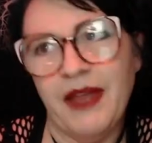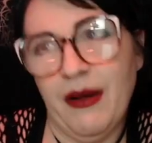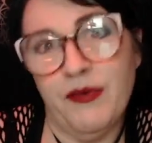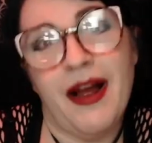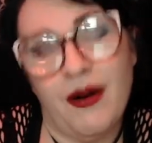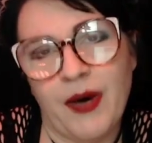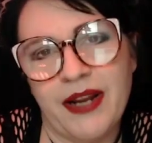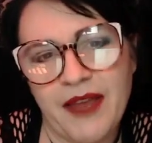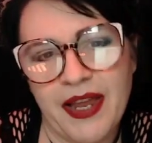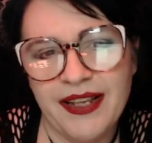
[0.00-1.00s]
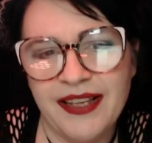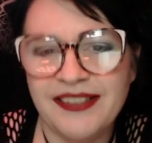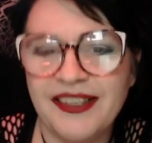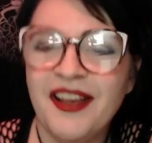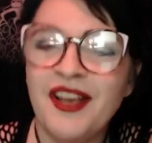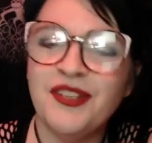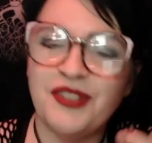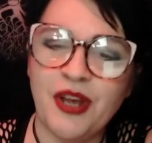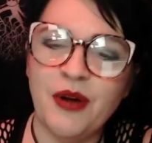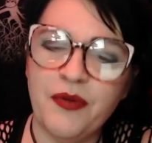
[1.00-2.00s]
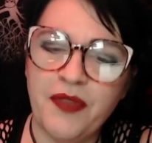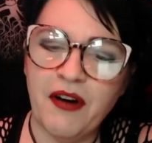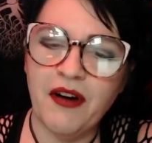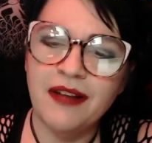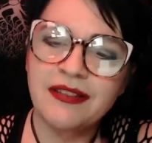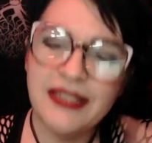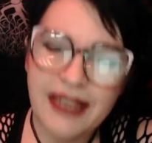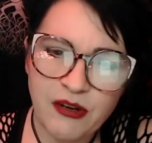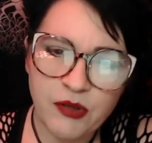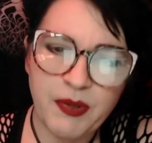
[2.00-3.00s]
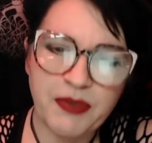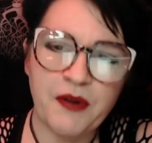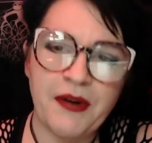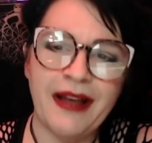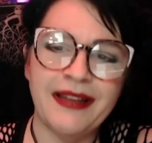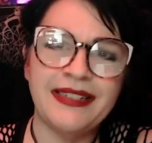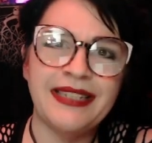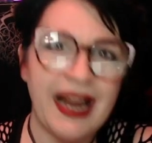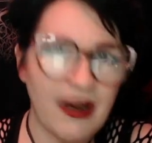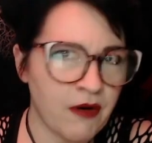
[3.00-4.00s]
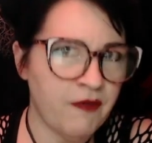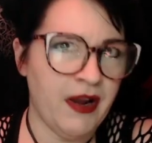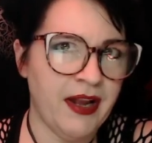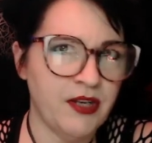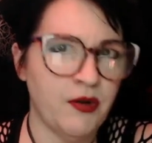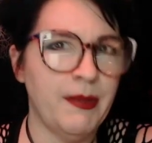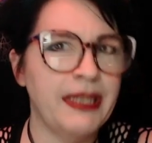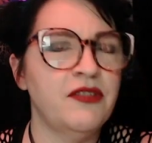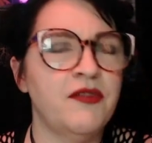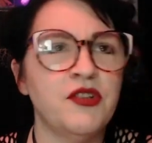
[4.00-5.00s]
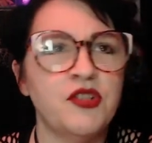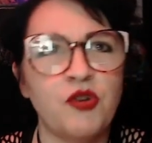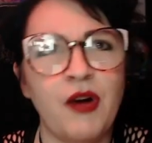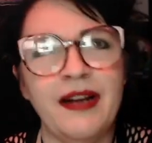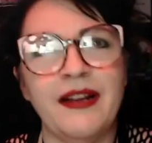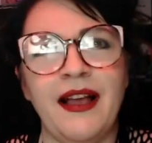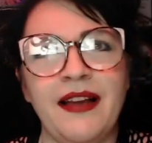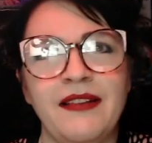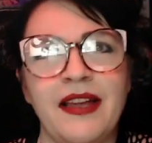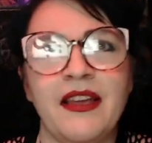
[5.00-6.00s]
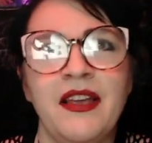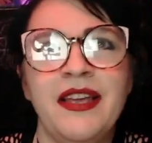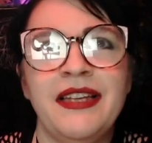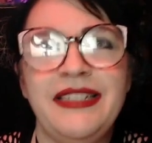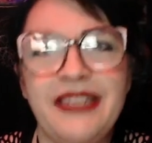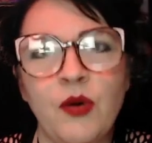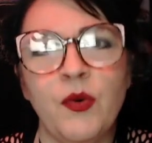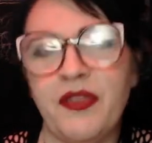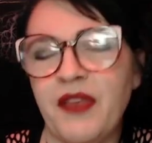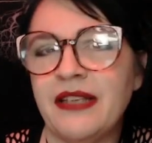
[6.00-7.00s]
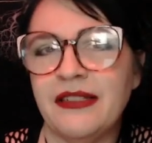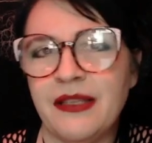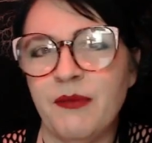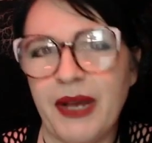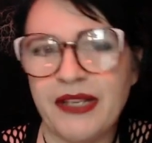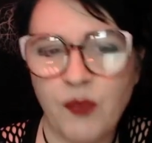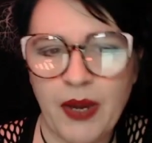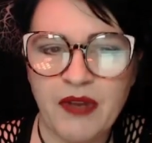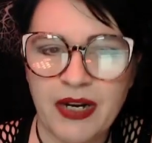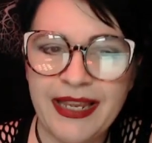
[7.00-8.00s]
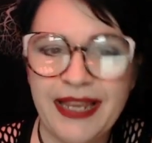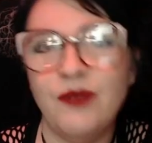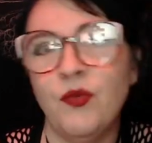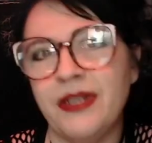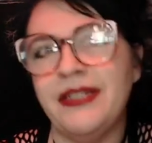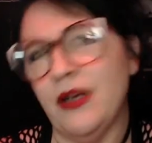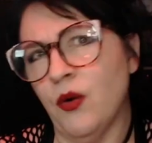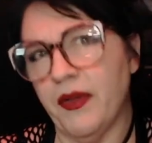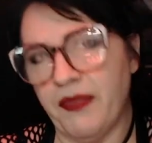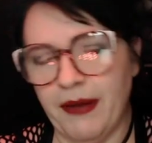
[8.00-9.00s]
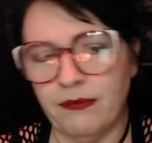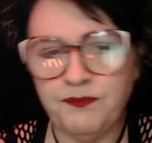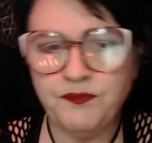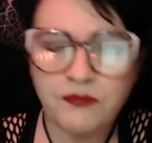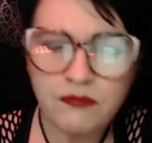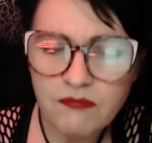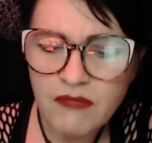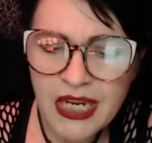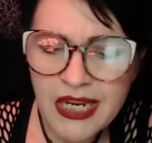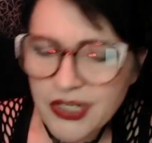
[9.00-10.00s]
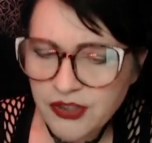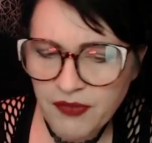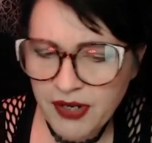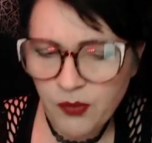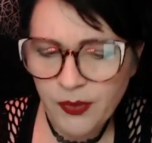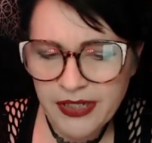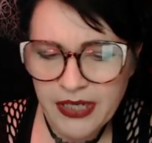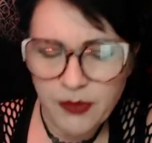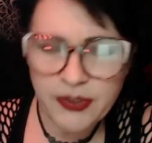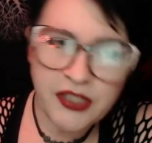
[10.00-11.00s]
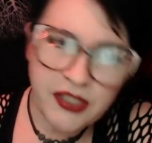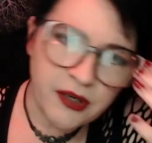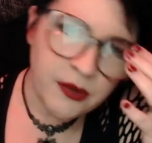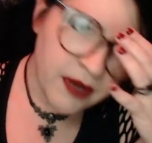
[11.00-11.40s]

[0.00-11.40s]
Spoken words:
not right that is. So they're unsettled, but they're not terrified, you know what I mean? So they're just trying to kind of, like, deal with things in the best way that a kid would deal with them. So they don't really know what to do.